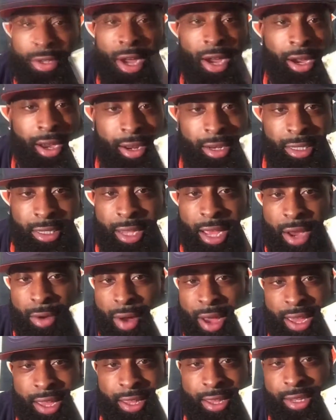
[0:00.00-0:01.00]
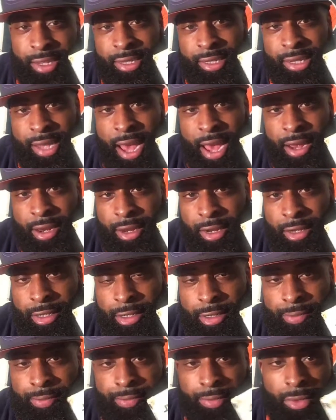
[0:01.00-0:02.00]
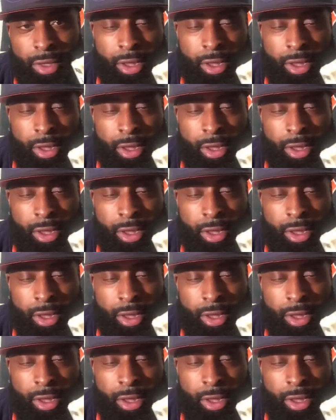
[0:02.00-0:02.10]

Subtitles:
So I can understand why he didn't sign this.